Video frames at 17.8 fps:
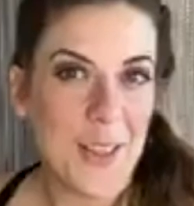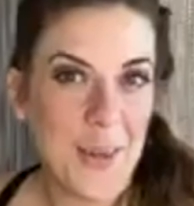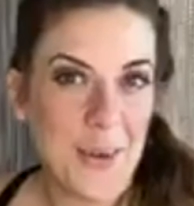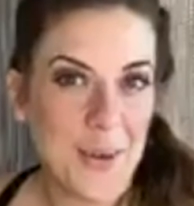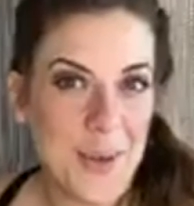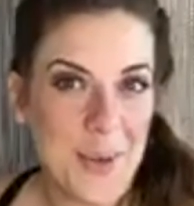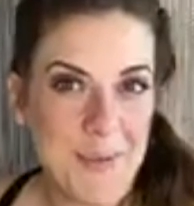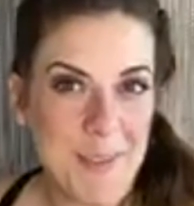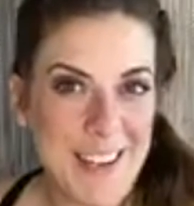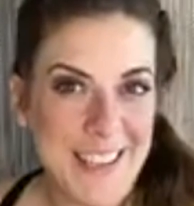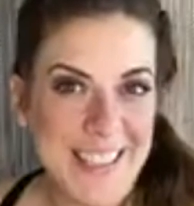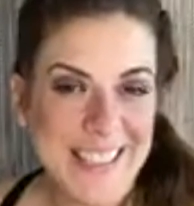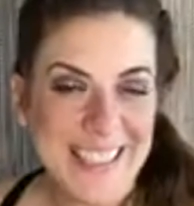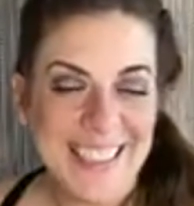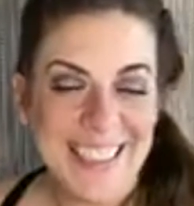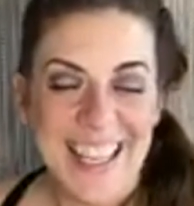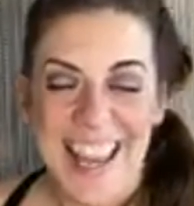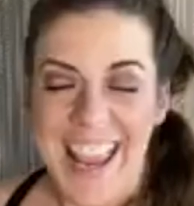the rumor.
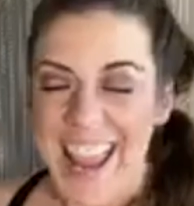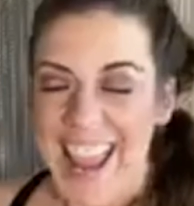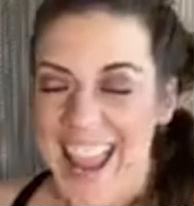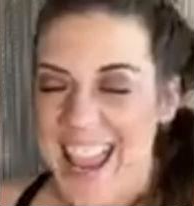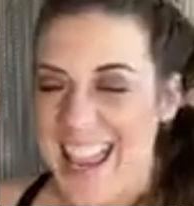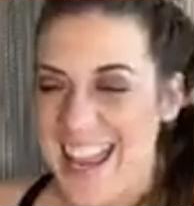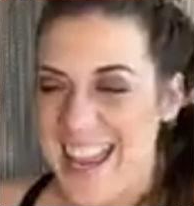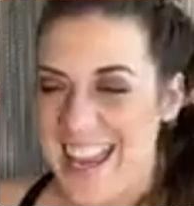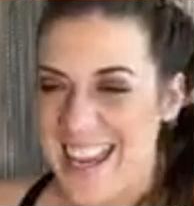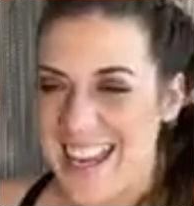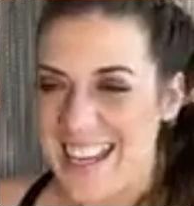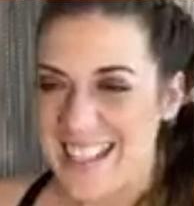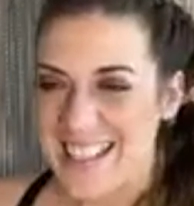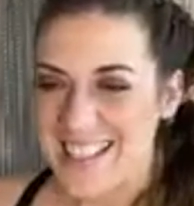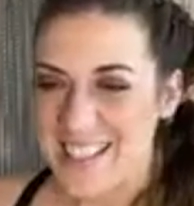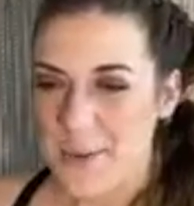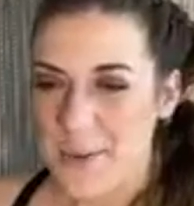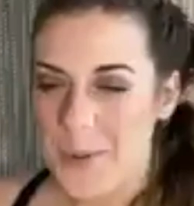
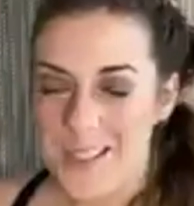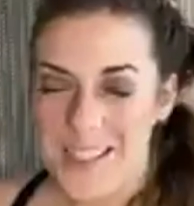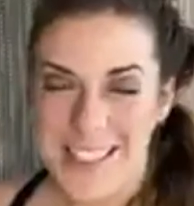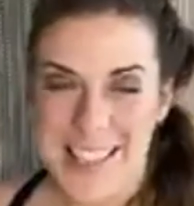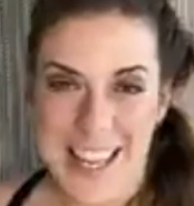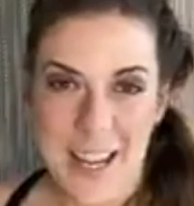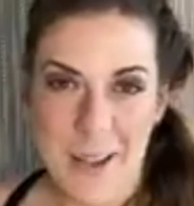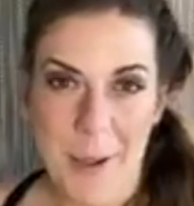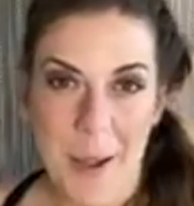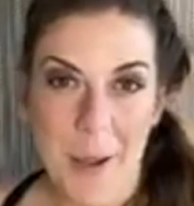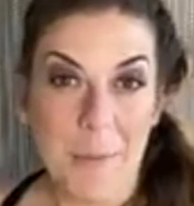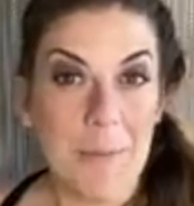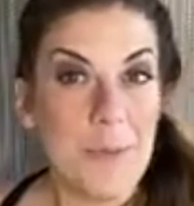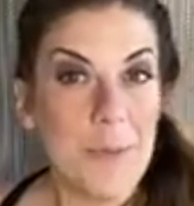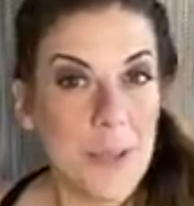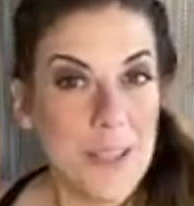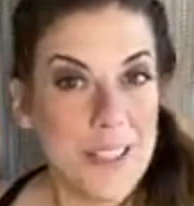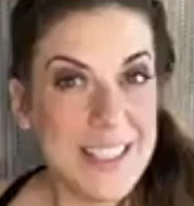And so we're excited about
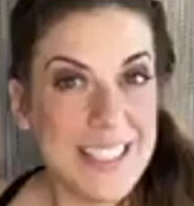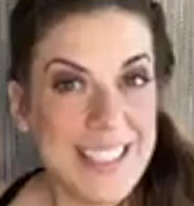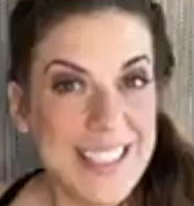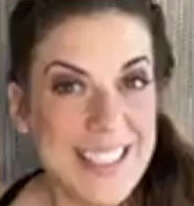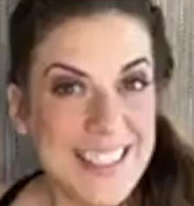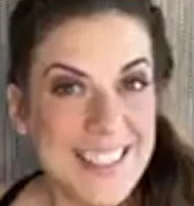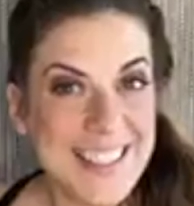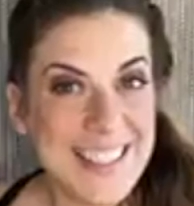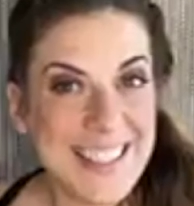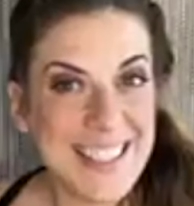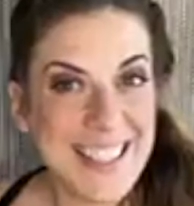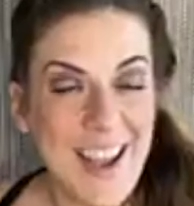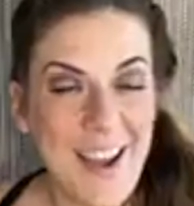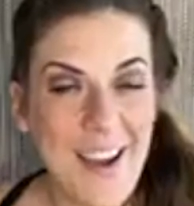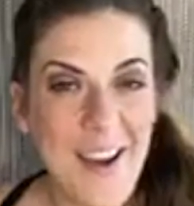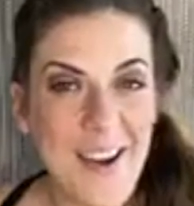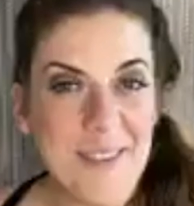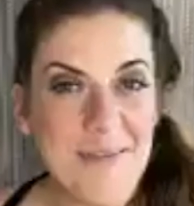more details to
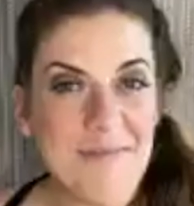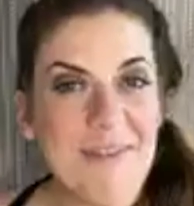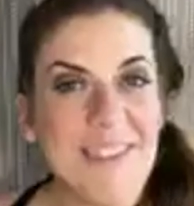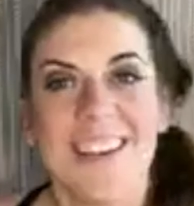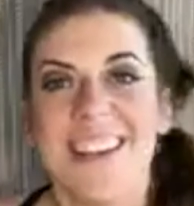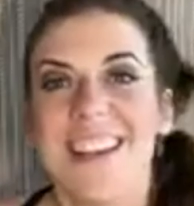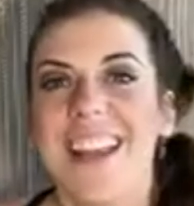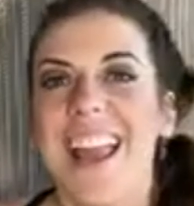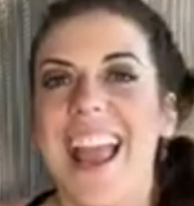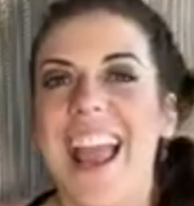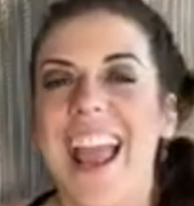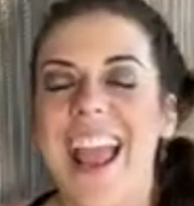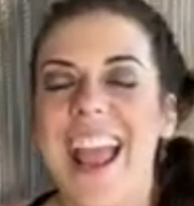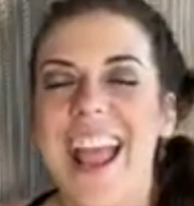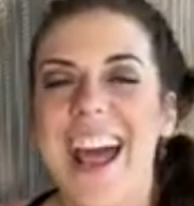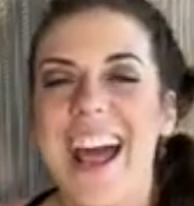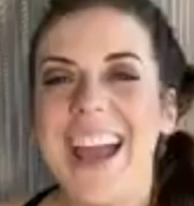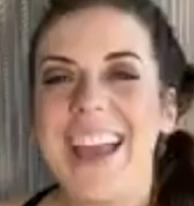come.
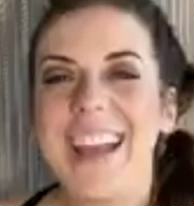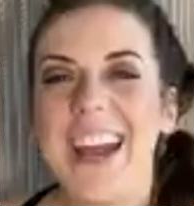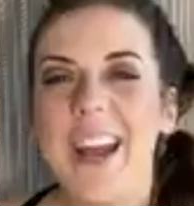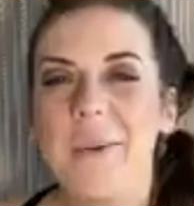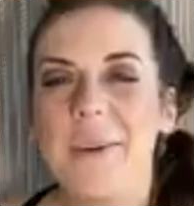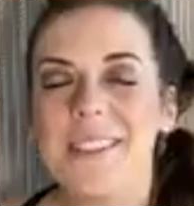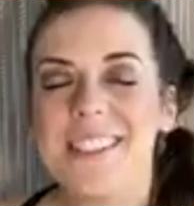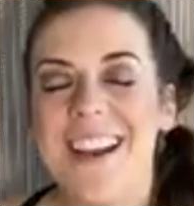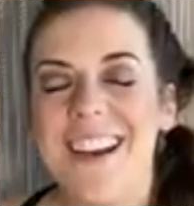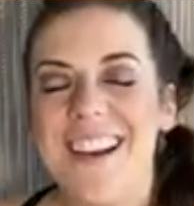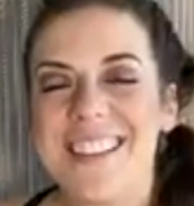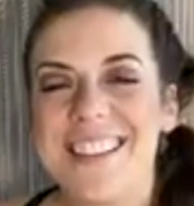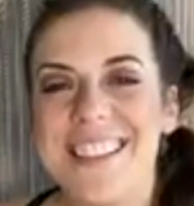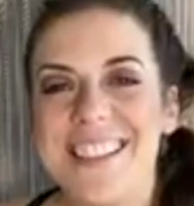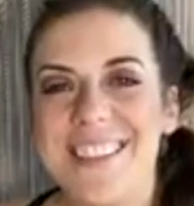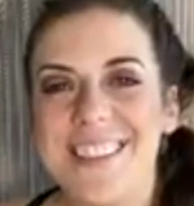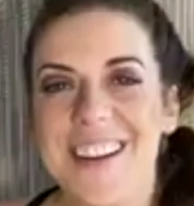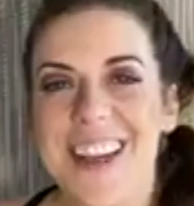And I will talk
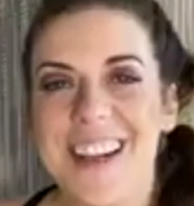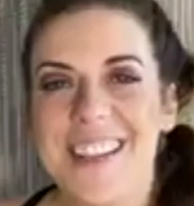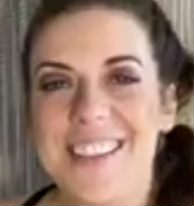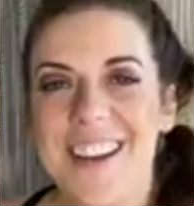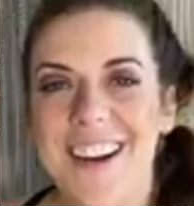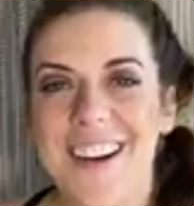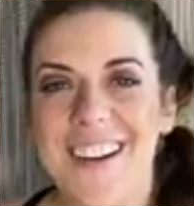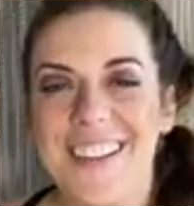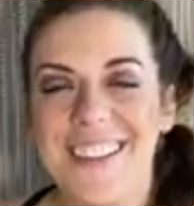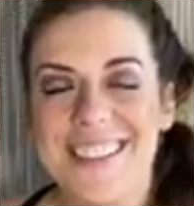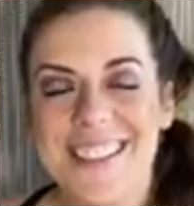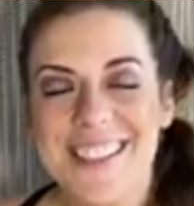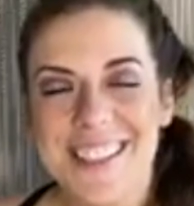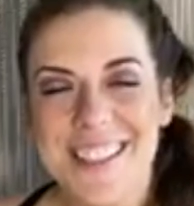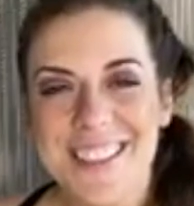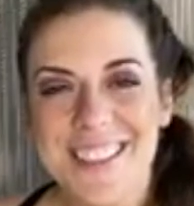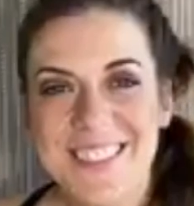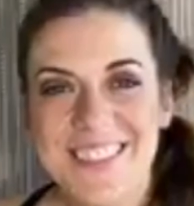to you guys all
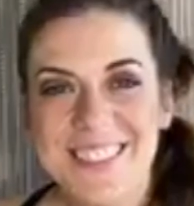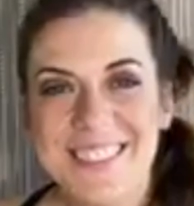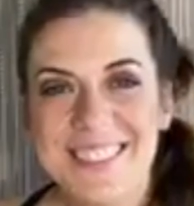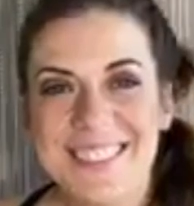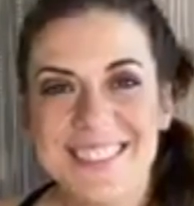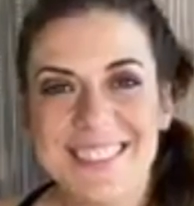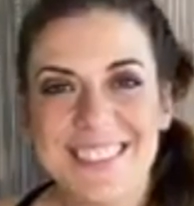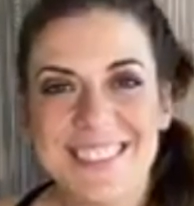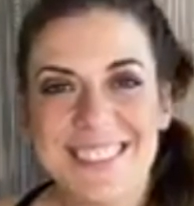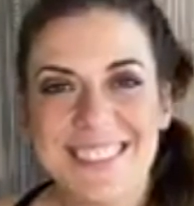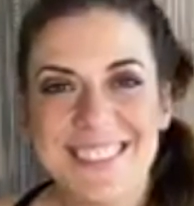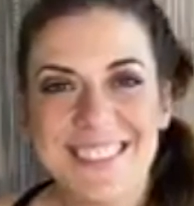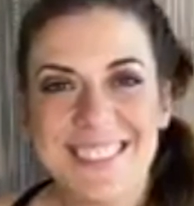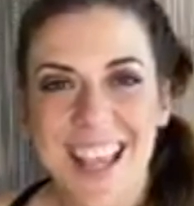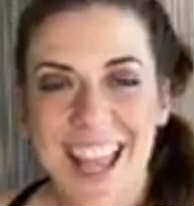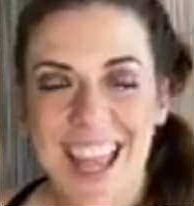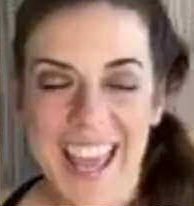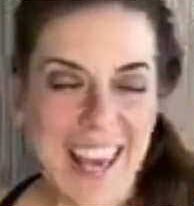soon.
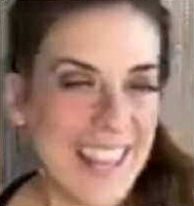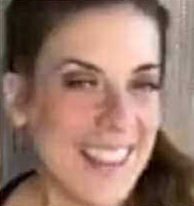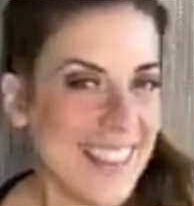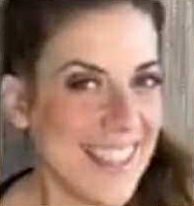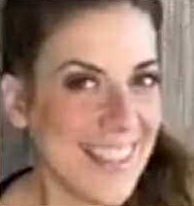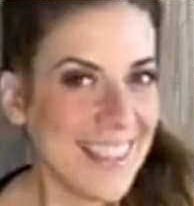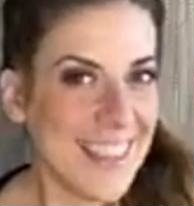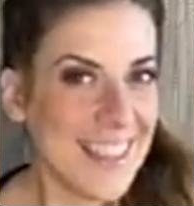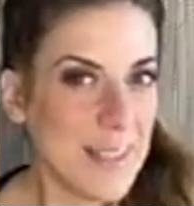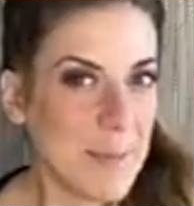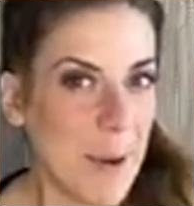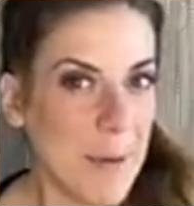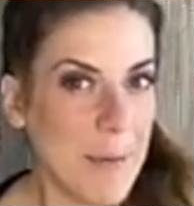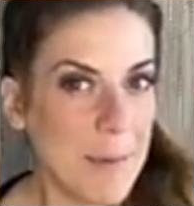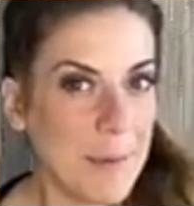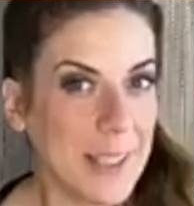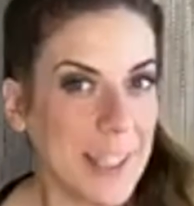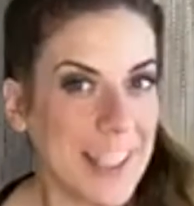And I think that's
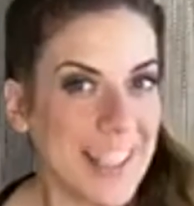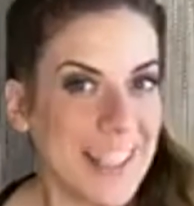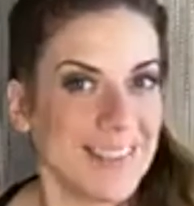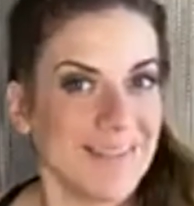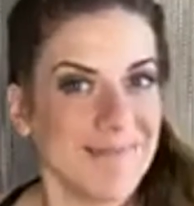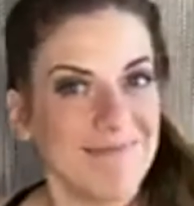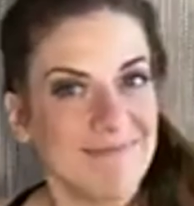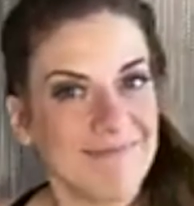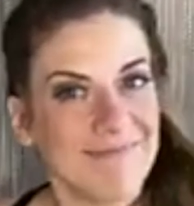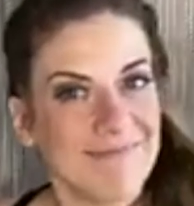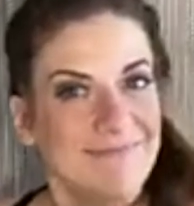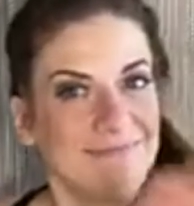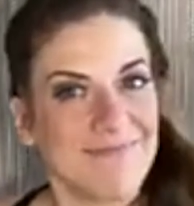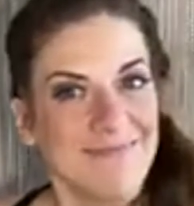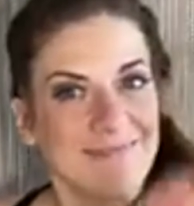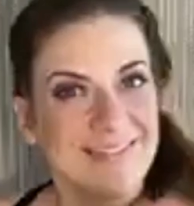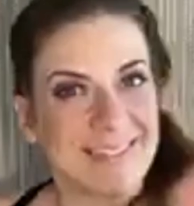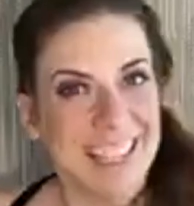probably
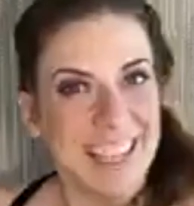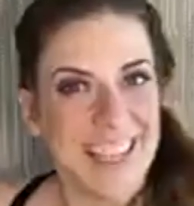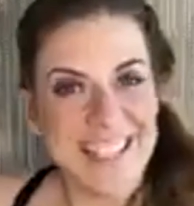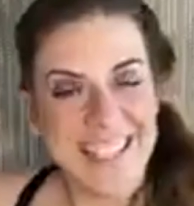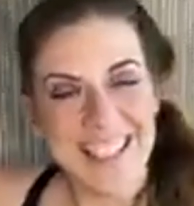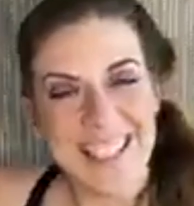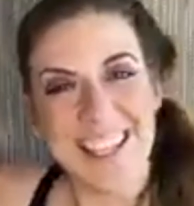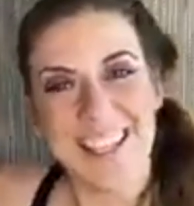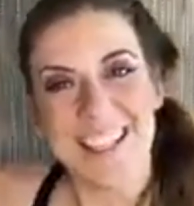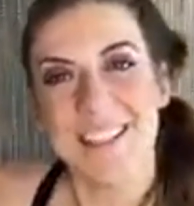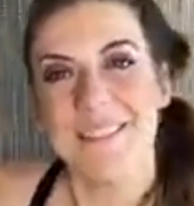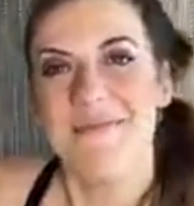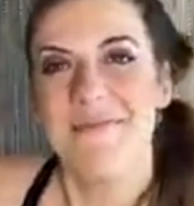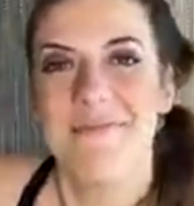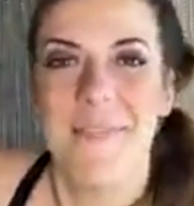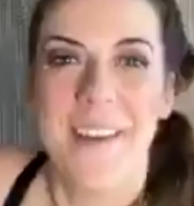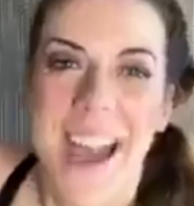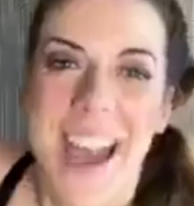Catch you later.
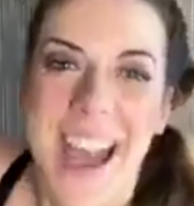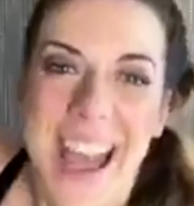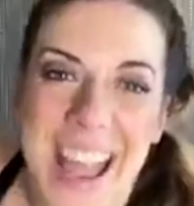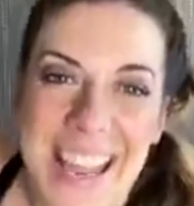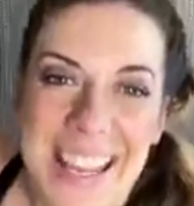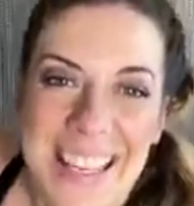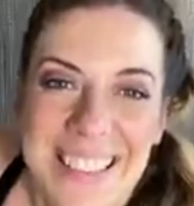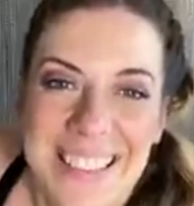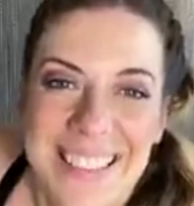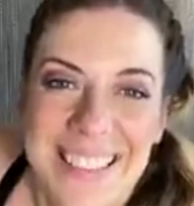Bye.